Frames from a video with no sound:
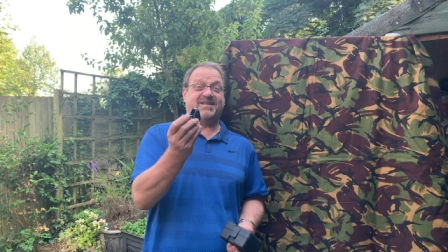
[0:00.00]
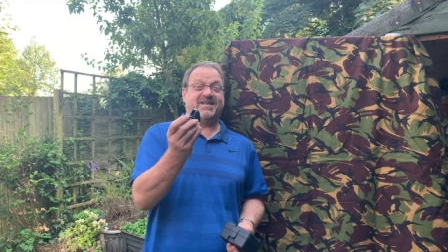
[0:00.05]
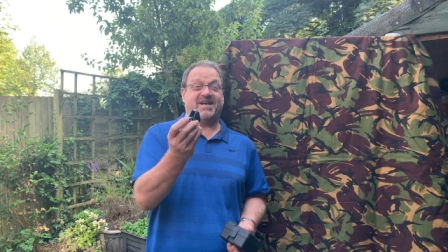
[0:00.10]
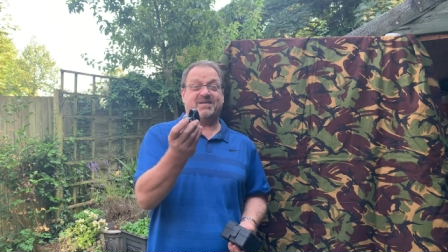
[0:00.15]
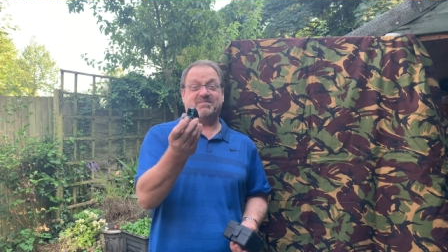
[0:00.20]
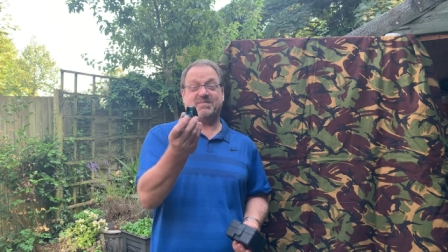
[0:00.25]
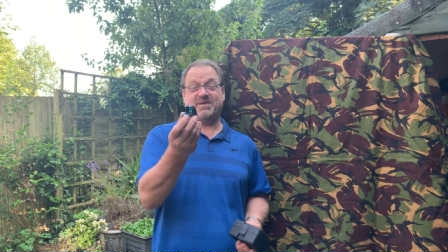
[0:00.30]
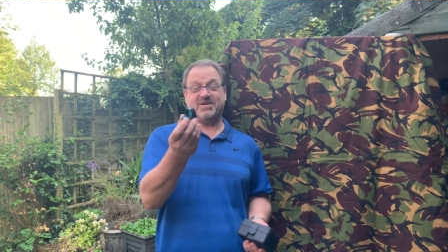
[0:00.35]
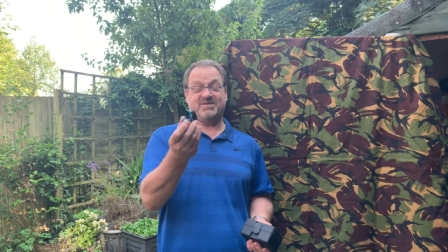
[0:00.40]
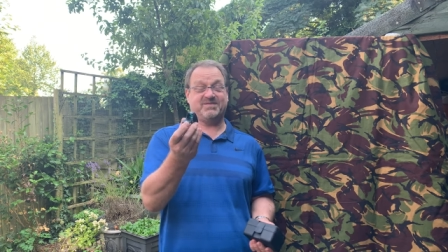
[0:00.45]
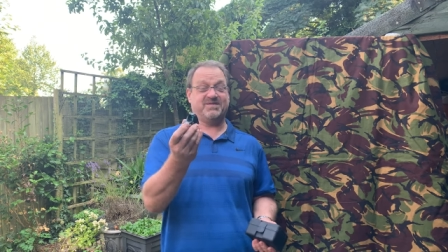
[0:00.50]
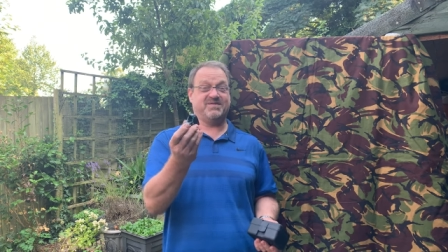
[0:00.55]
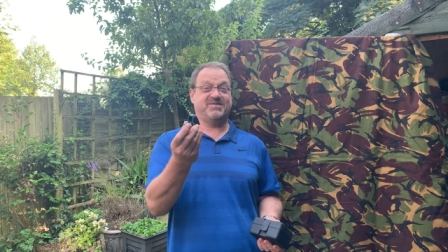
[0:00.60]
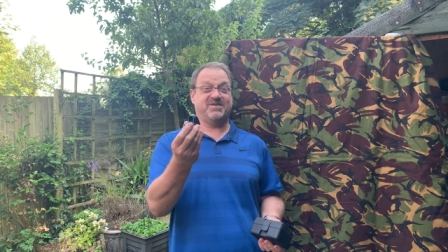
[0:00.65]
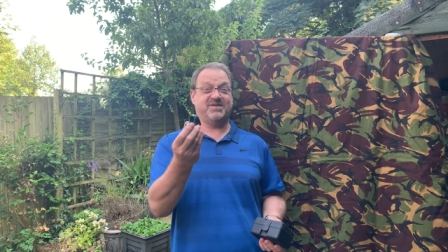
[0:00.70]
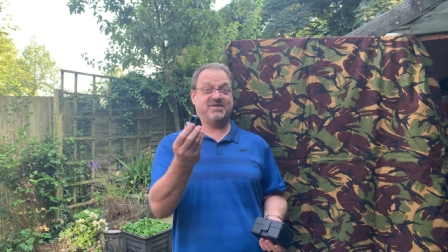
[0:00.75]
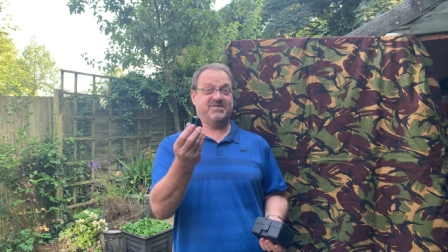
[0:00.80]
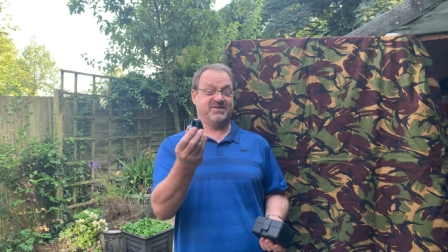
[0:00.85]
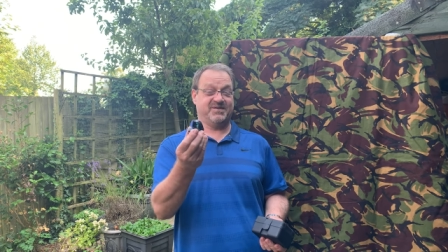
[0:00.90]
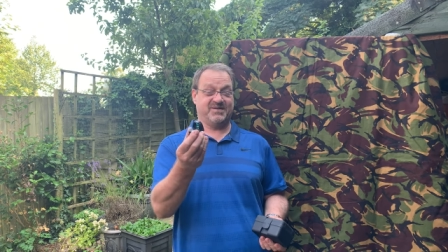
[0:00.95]
that'd be over
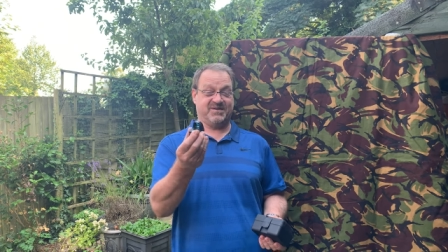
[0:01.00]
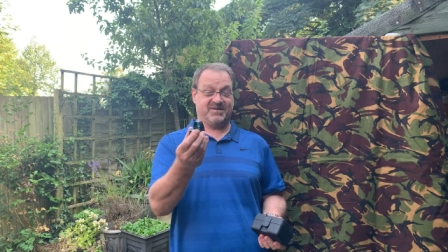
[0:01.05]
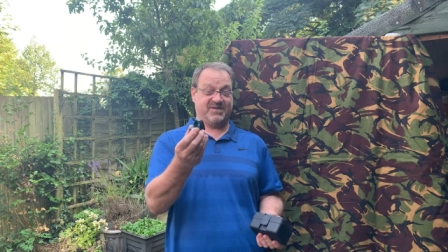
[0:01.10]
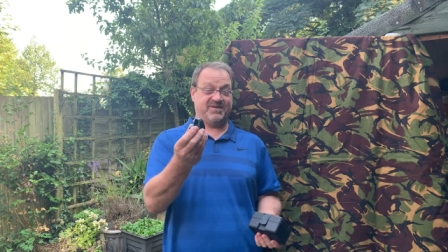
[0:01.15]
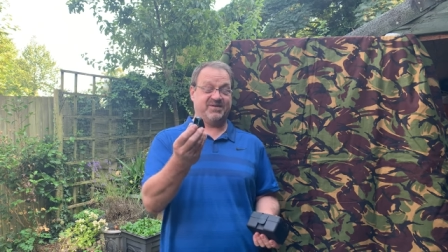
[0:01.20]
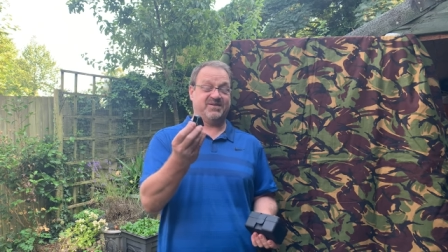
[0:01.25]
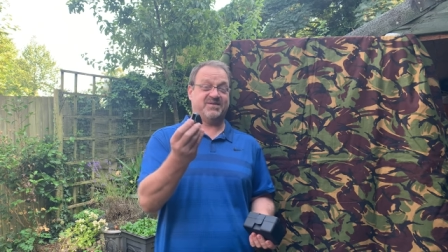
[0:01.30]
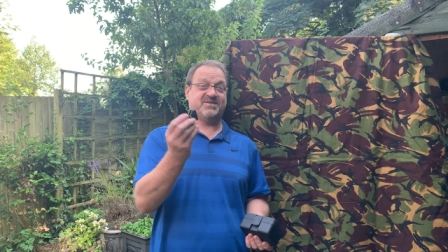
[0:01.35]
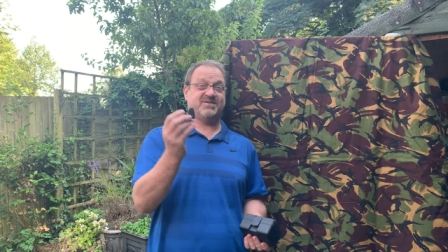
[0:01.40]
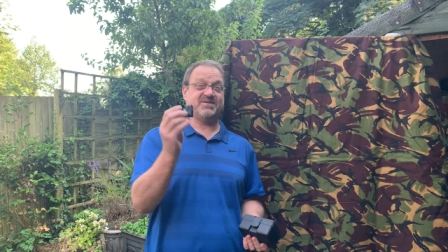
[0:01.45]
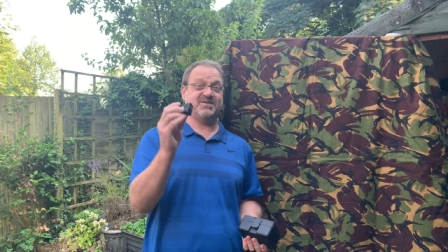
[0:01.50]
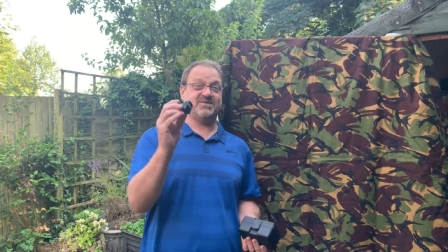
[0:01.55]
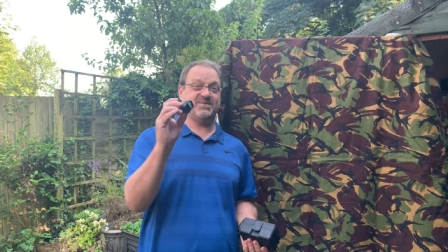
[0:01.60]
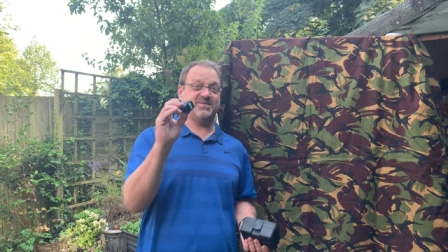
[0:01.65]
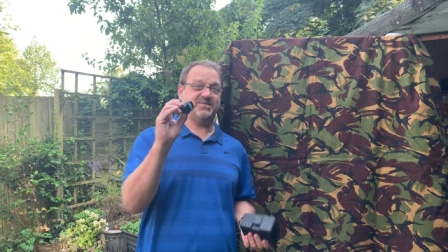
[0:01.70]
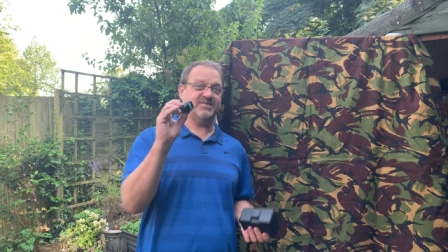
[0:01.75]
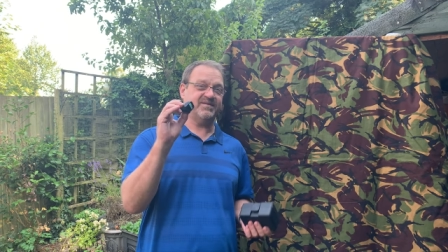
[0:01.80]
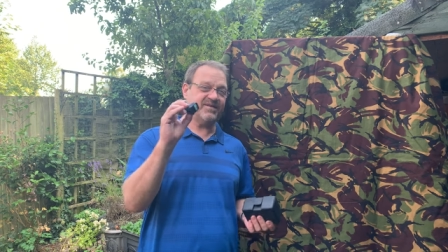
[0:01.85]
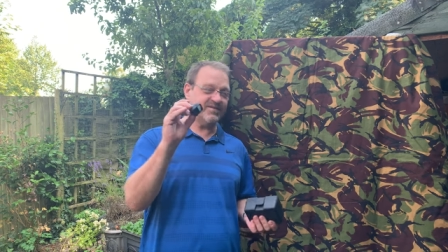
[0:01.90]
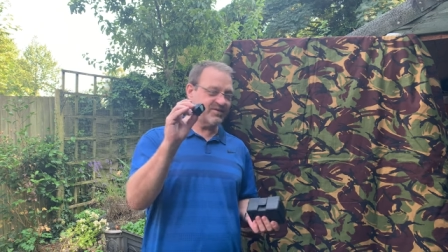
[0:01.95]
five hundred dollars.
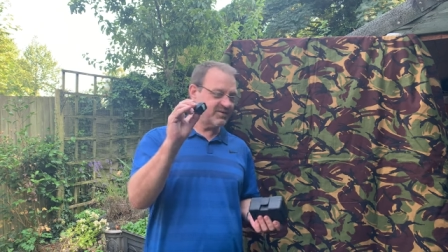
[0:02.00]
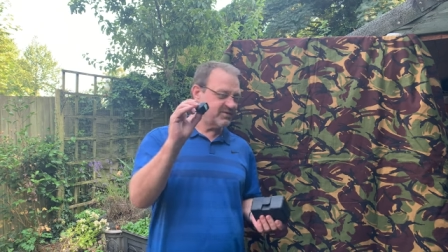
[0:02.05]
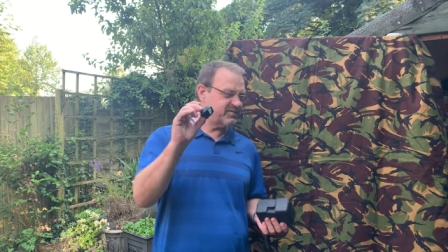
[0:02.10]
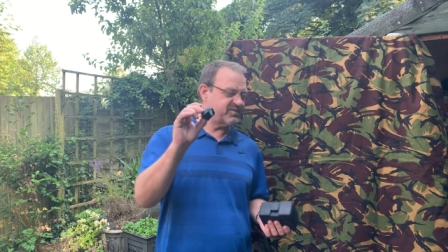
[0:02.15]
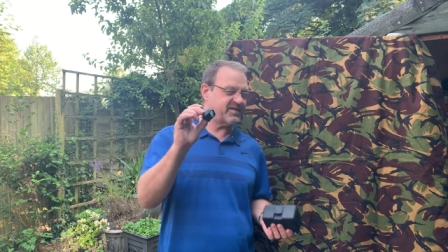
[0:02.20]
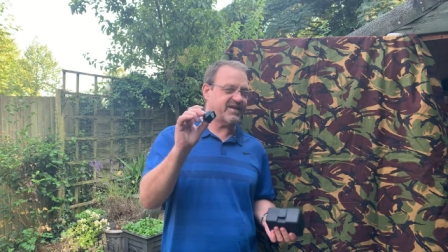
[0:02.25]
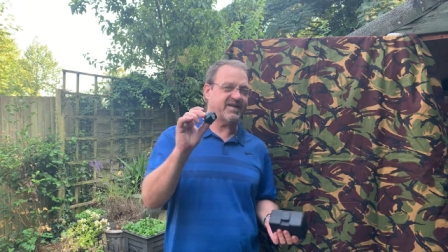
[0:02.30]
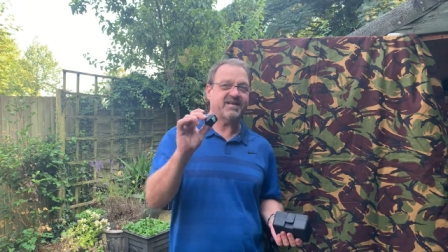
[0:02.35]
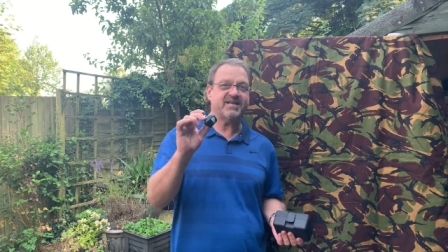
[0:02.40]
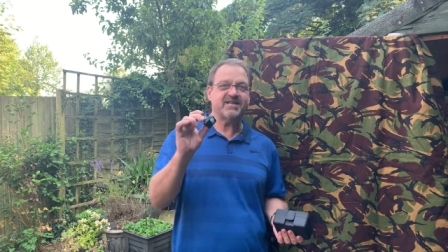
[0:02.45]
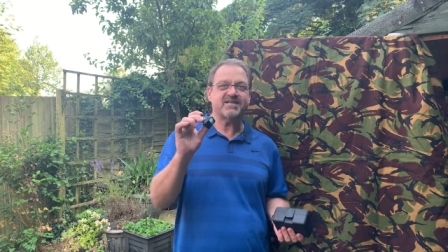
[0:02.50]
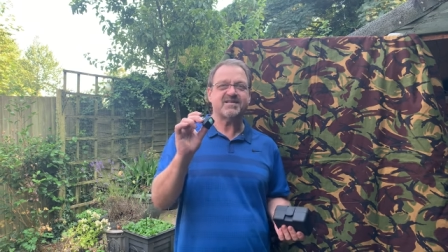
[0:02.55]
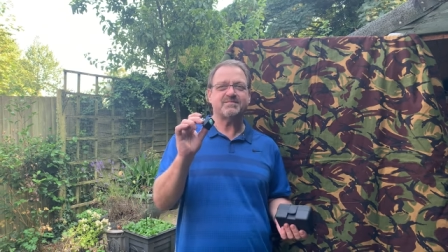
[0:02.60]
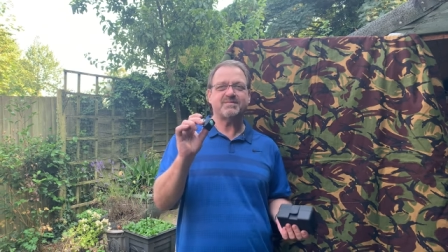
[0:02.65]
So I don't think it is.